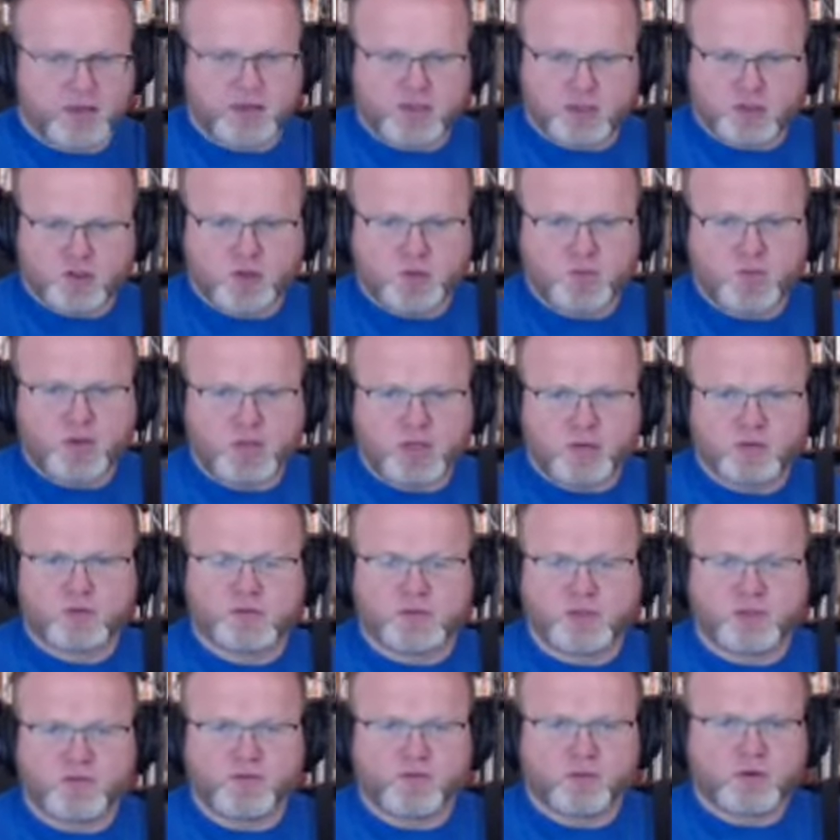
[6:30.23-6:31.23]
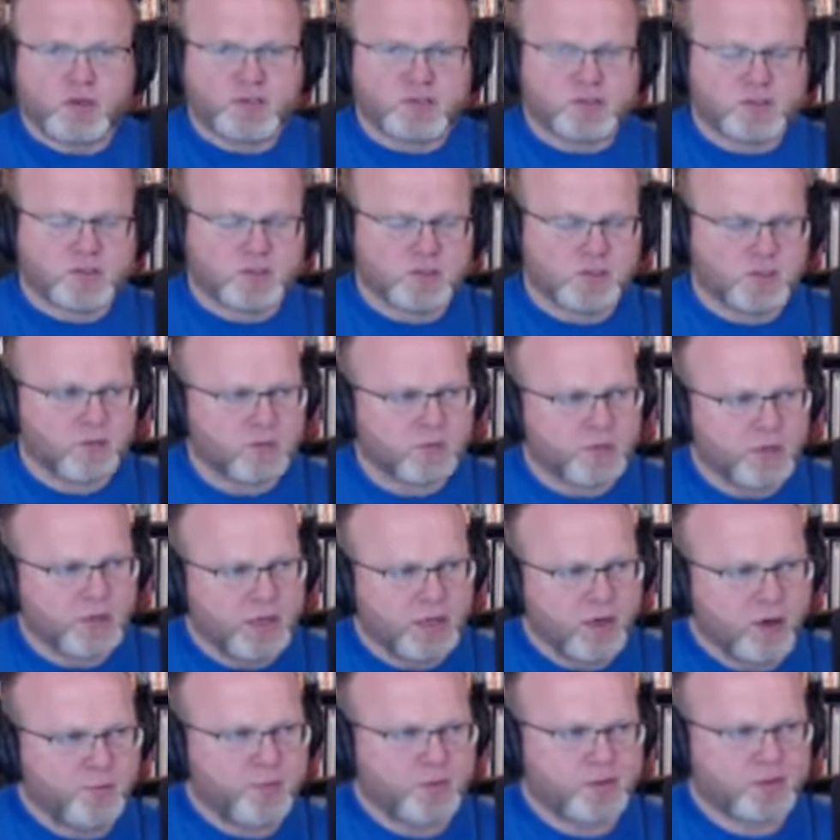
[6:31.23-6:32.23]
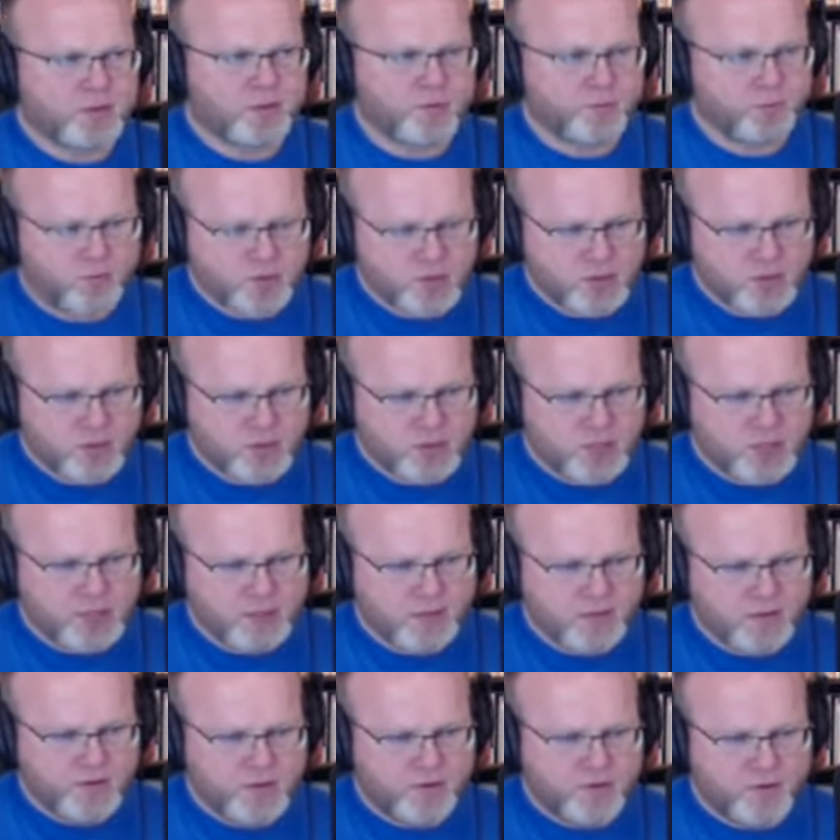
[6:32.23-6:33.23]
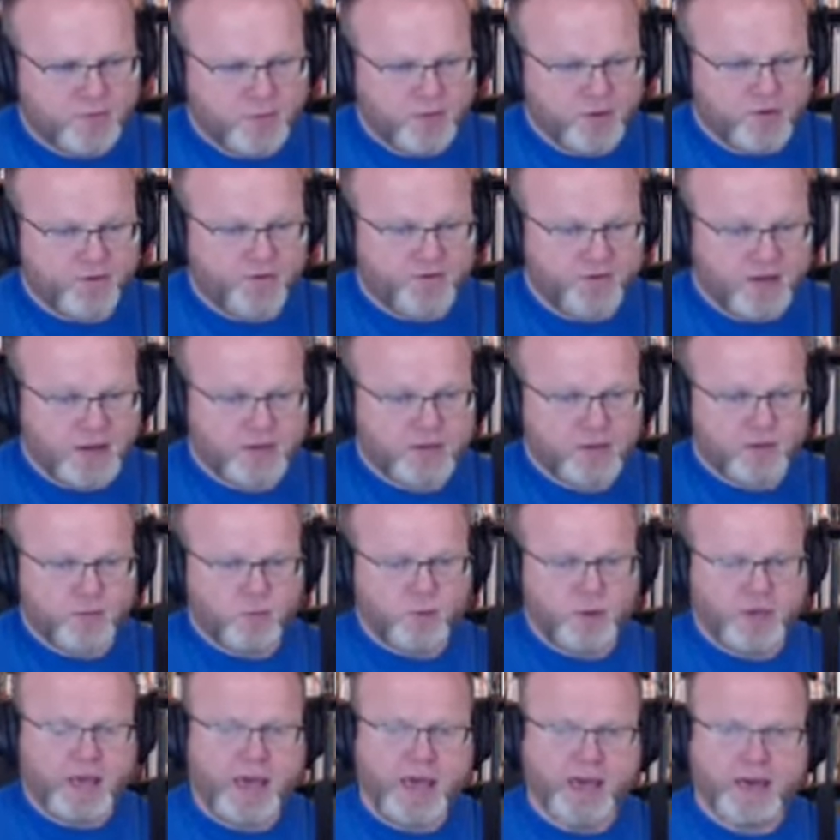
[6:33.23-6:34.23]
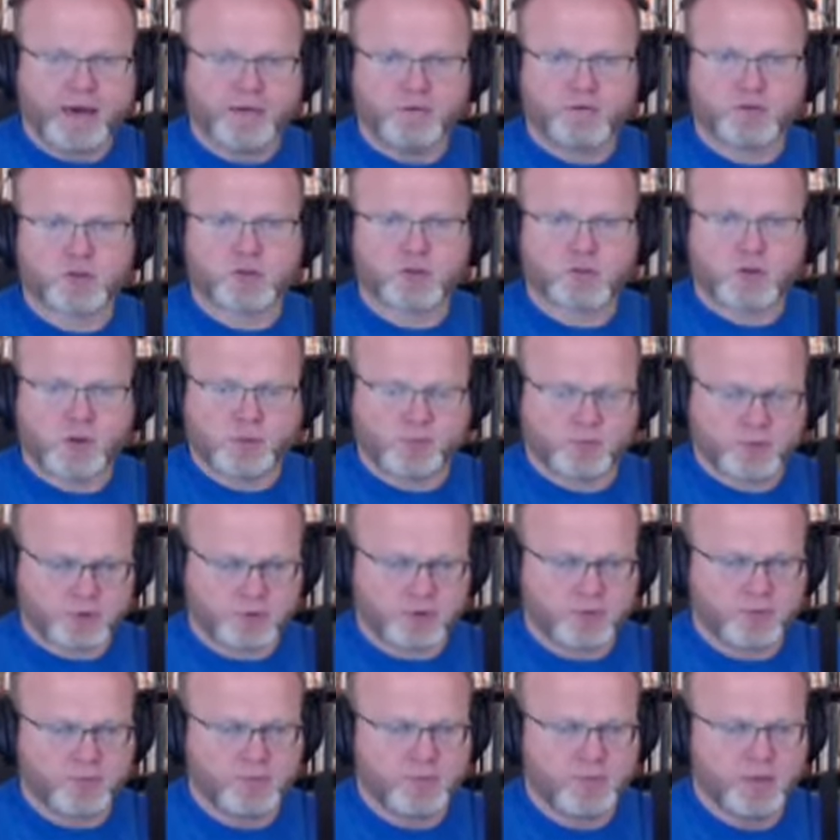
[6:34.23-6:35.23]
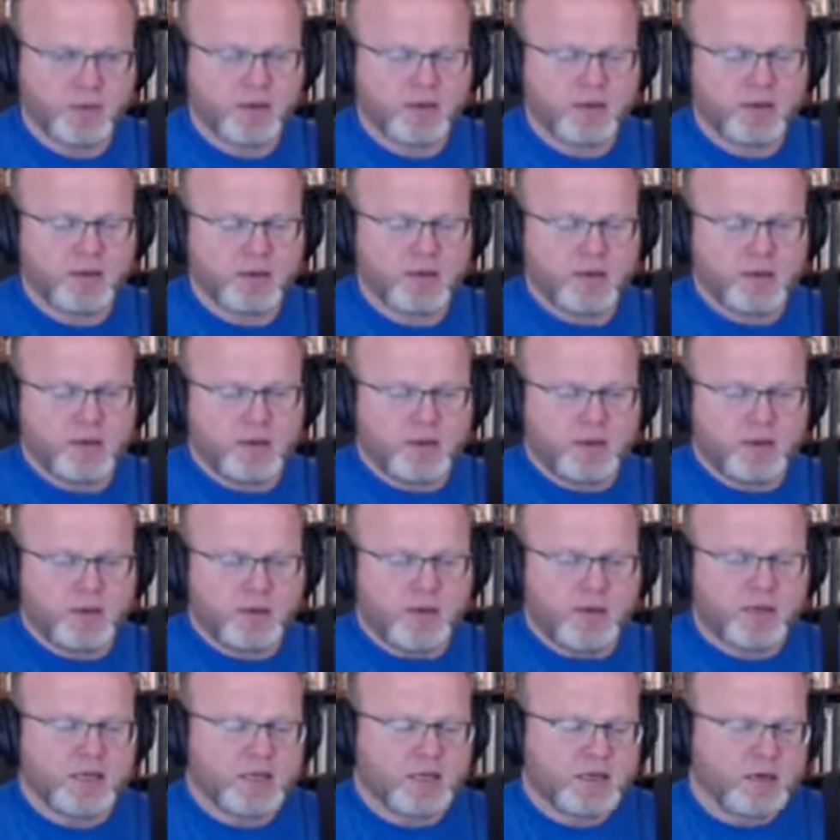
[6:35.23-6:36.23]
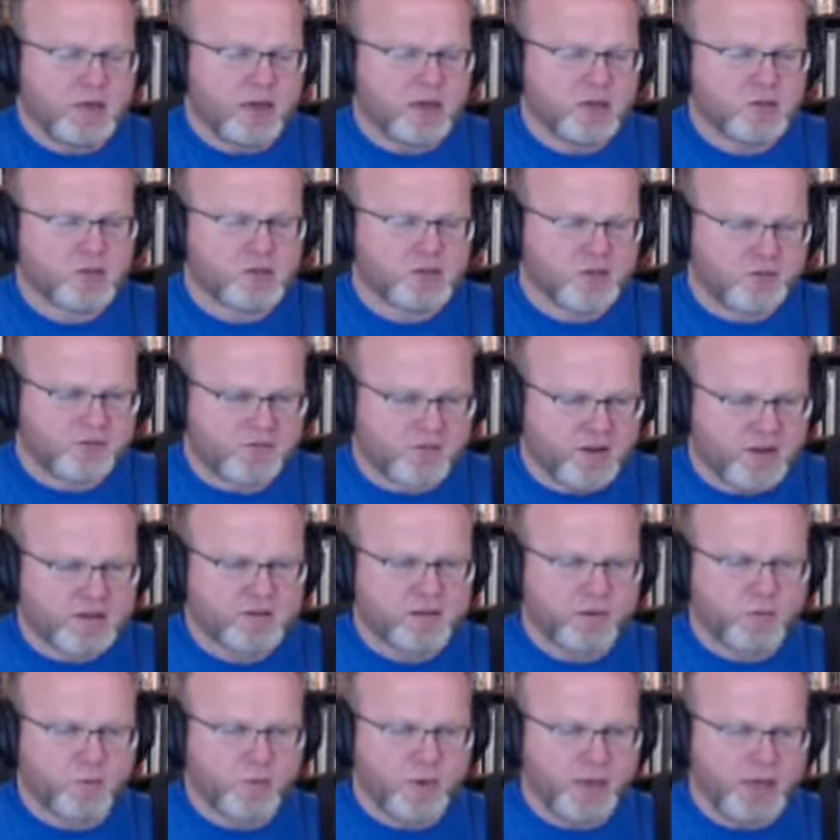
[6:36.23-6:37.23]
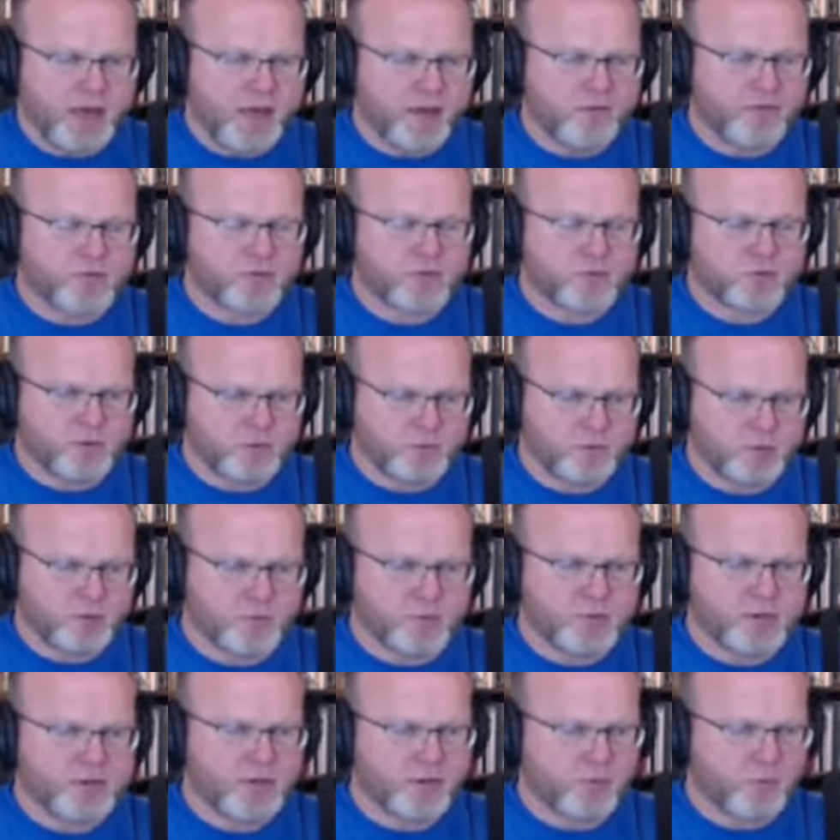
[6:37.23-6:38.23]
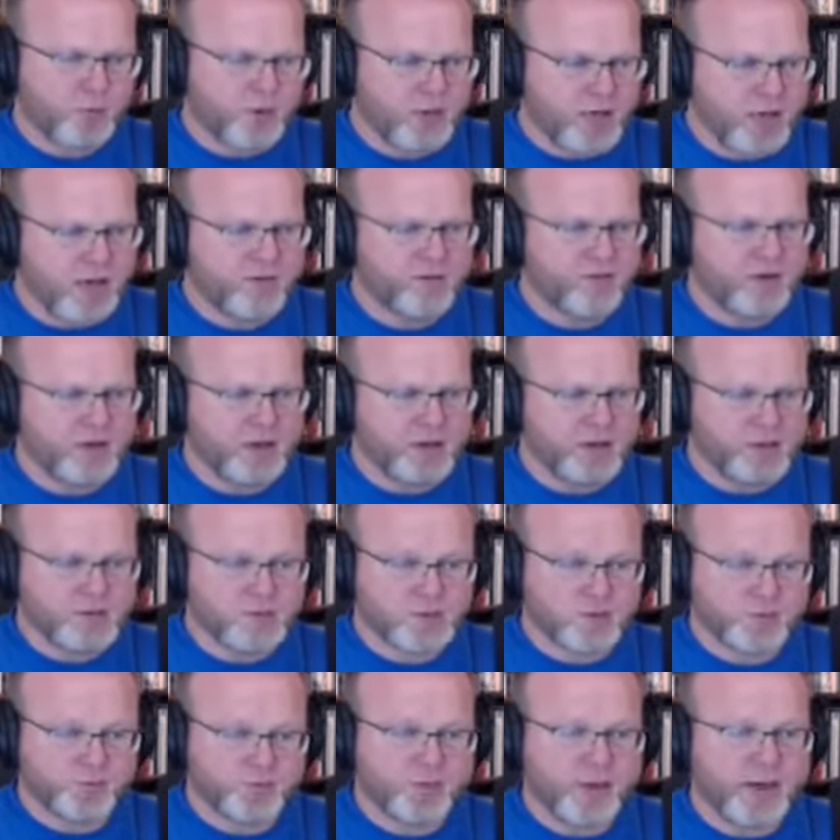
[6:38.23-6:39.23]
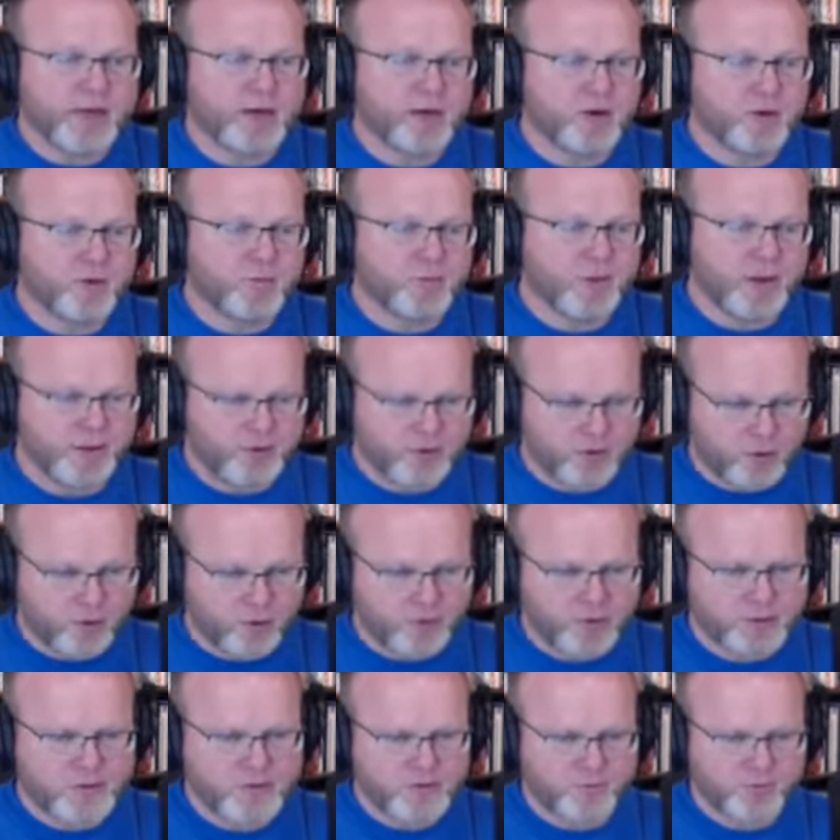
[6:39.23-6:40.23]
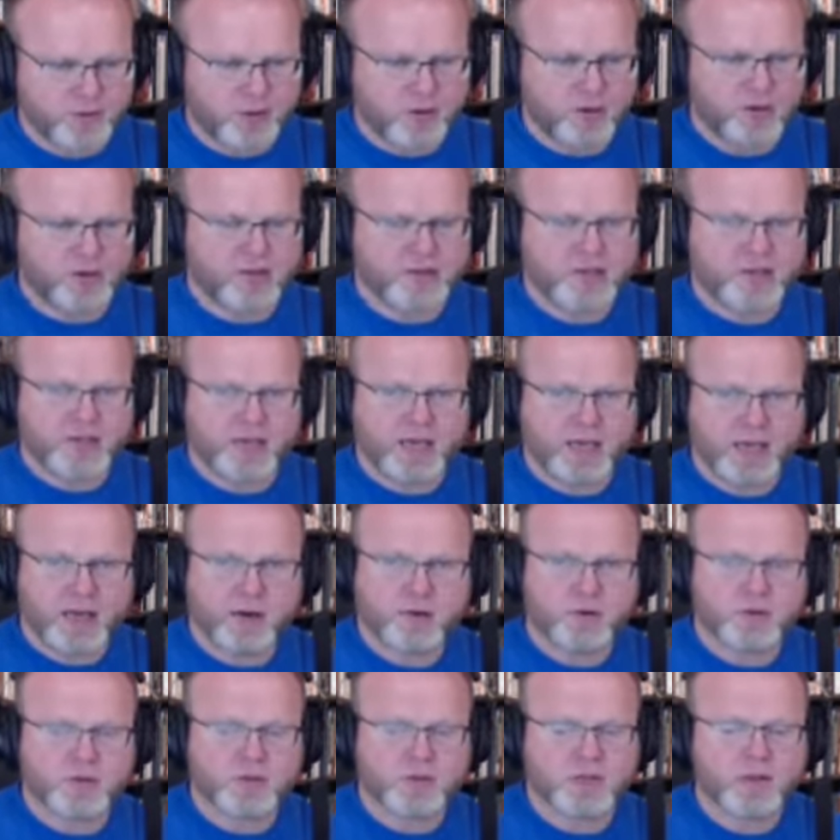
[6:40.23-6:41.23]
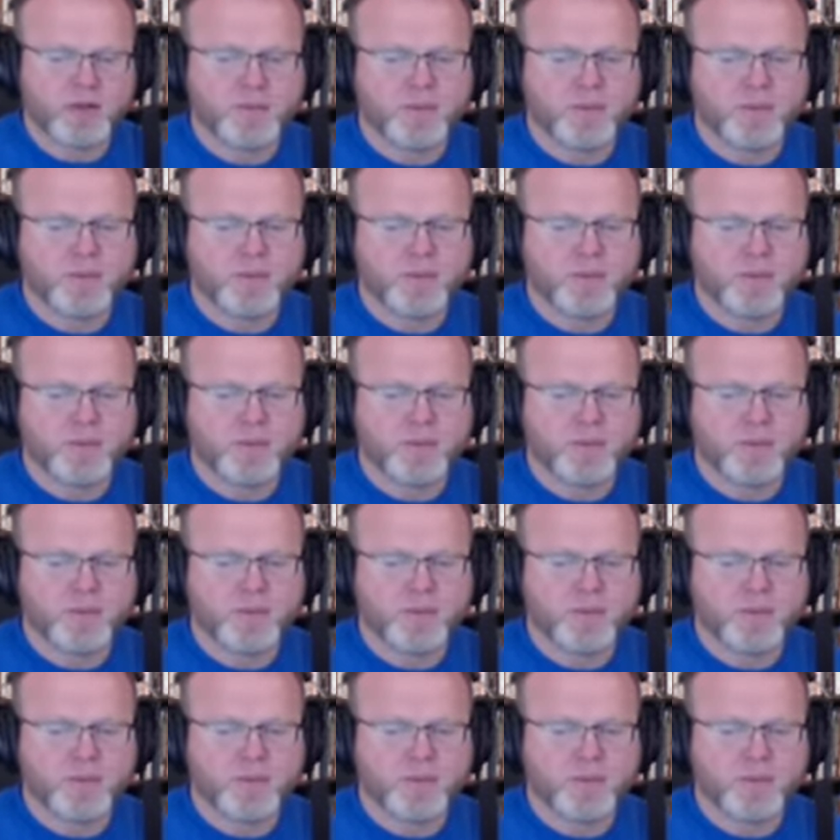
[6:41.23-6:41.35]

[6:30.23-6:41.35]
that should be interesting for us too, and help us appreciate the fact that we have Scripture. Not just the fact that we have Scripture, but that we have an inspired by the Holy Spirit account